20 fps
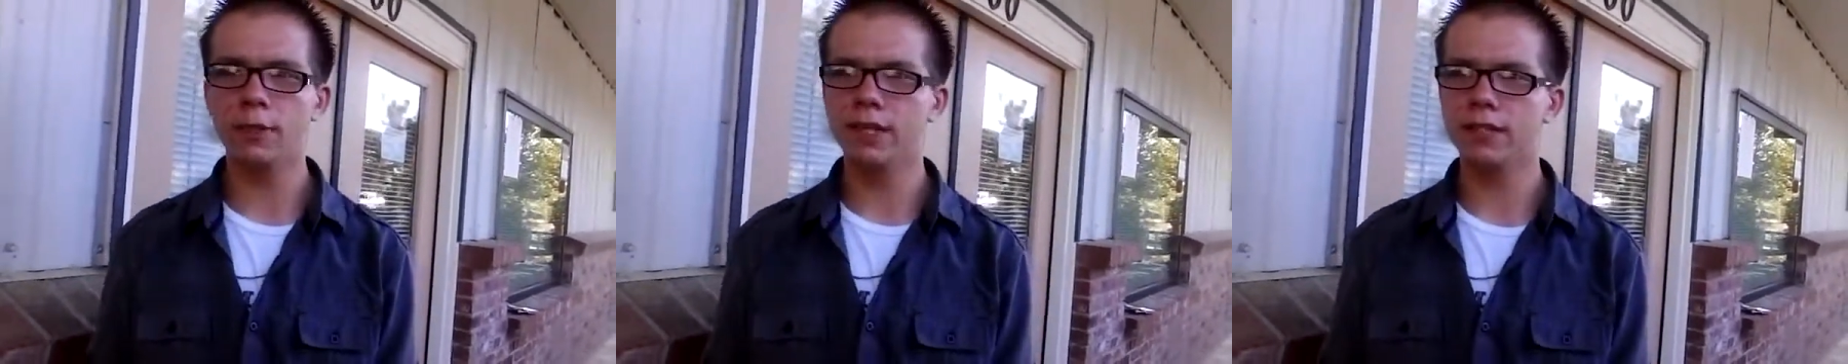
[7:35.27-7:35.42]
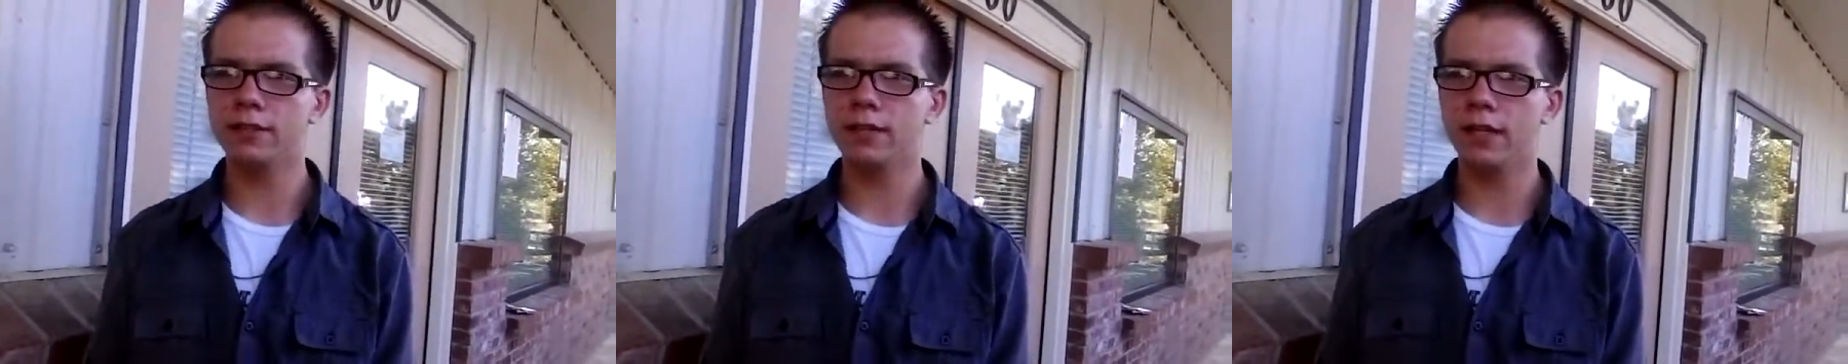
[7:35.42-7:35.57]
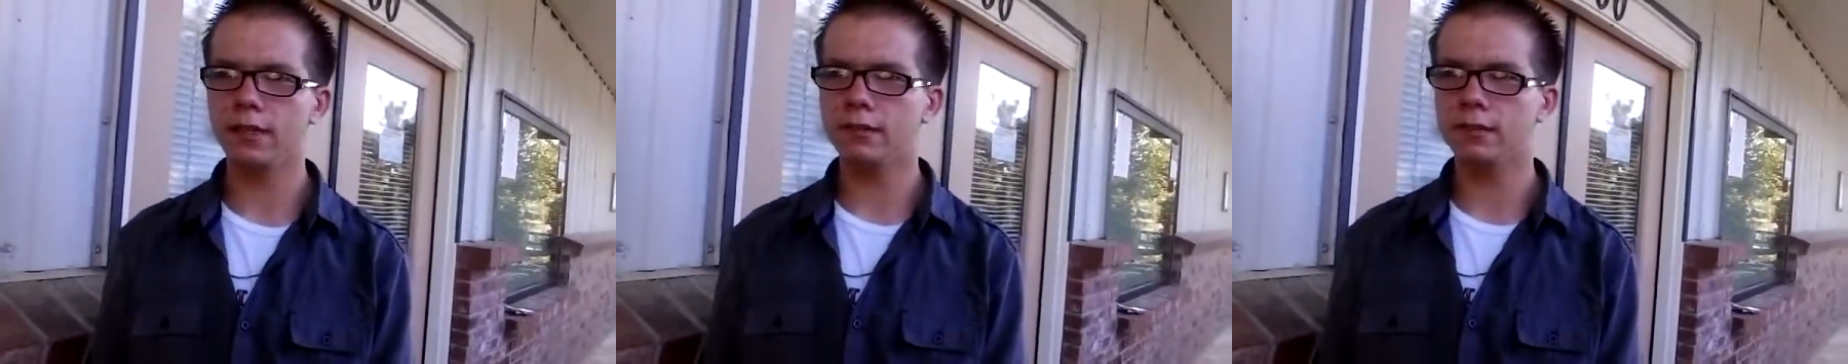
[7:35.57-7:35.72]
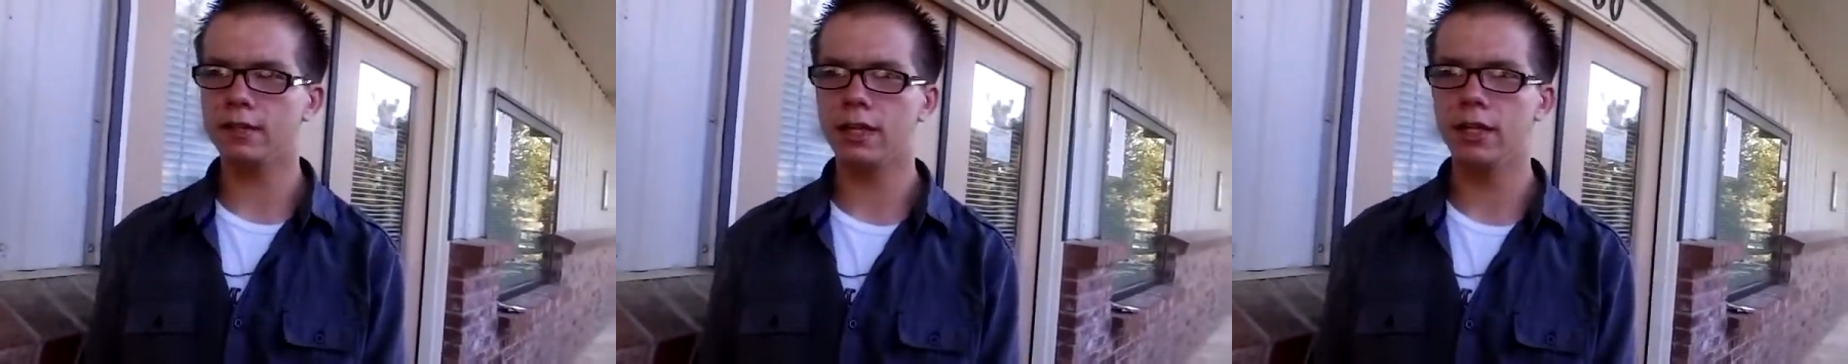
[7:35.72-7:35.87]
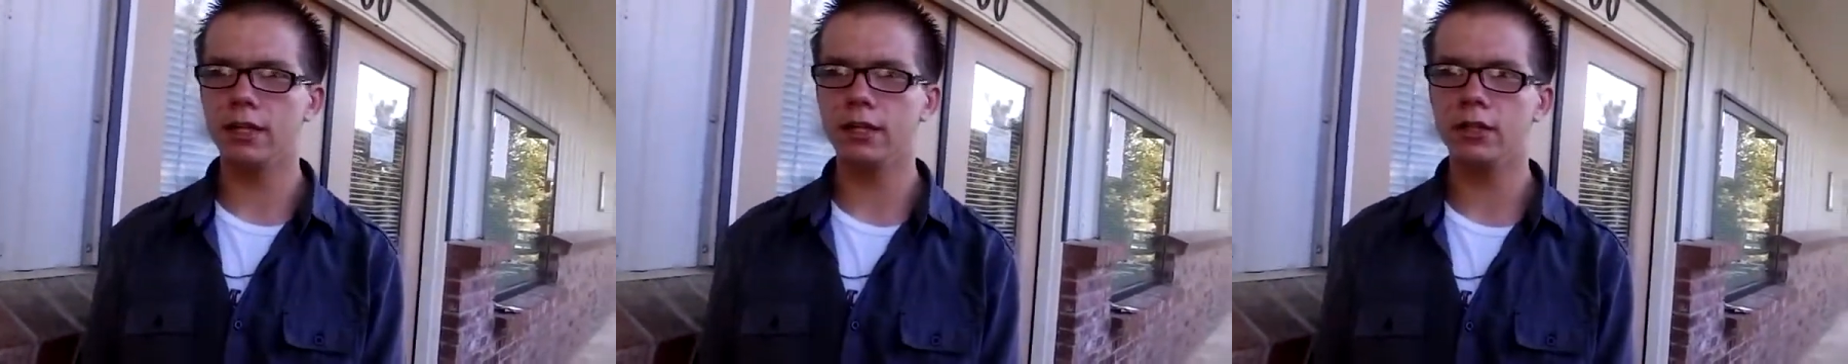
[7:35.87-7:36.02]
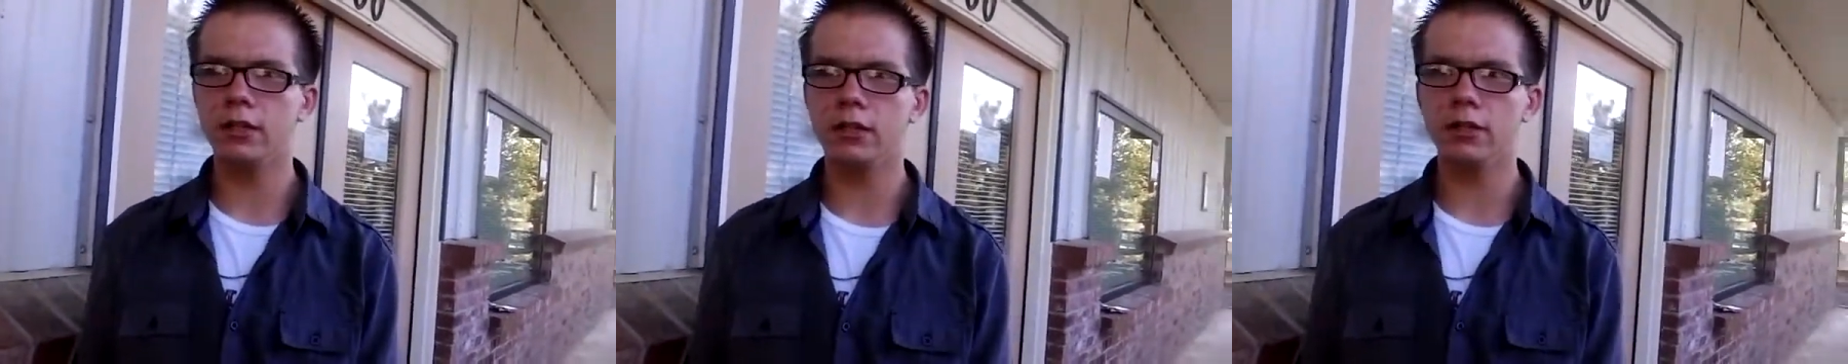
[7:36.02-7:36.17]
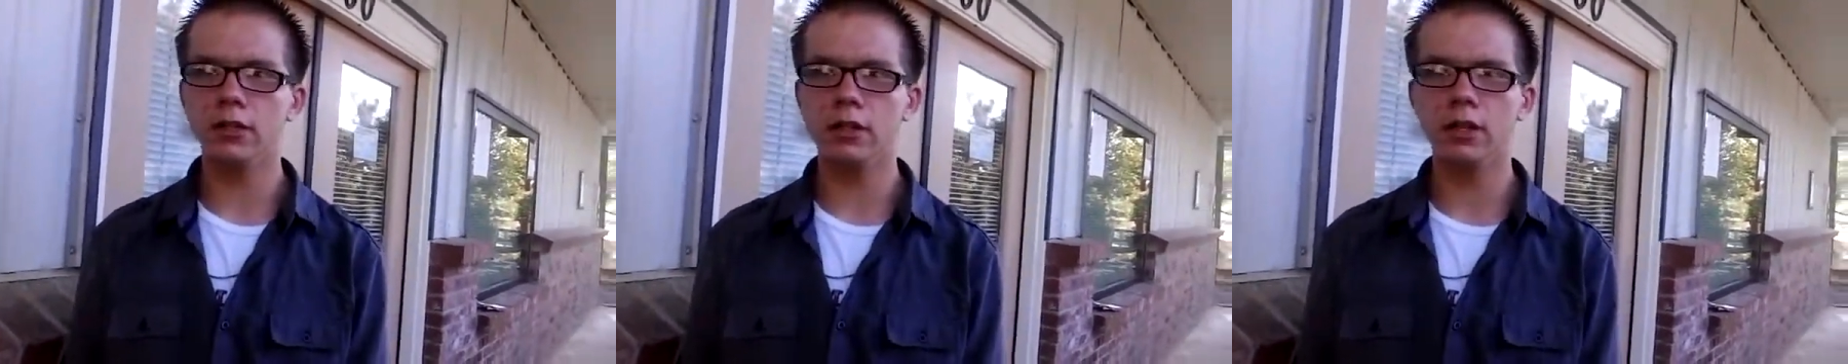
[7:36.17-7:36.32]
best
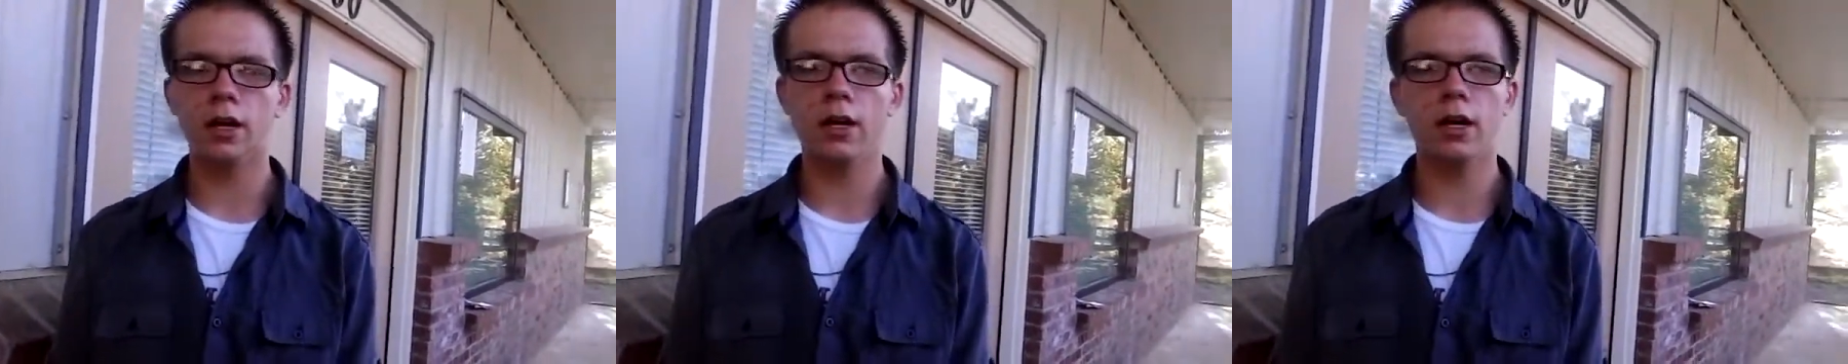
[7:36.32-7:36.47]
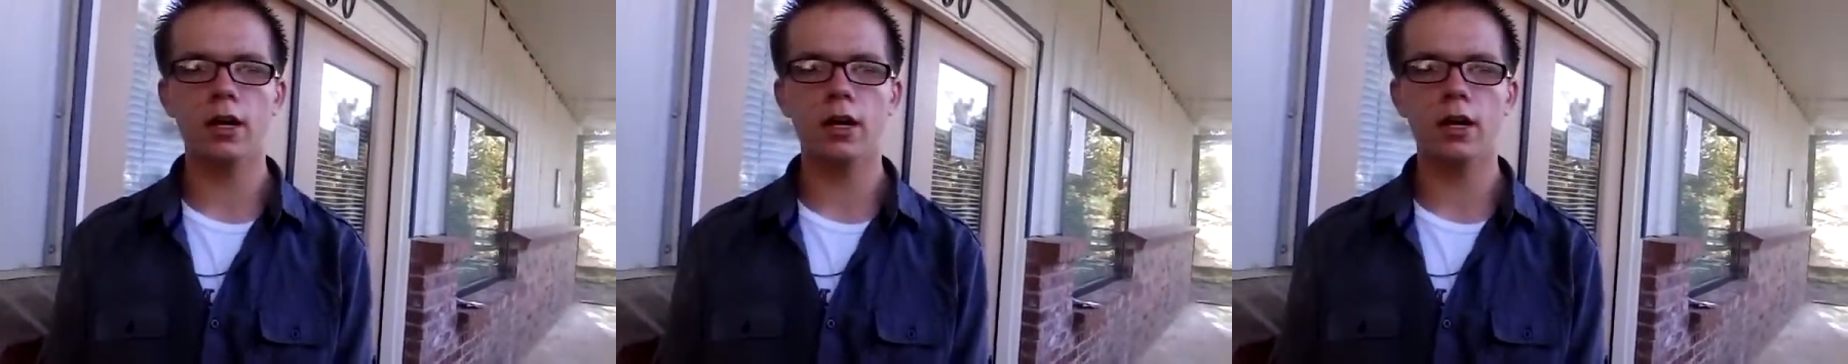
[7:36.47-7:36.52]
lifestyle.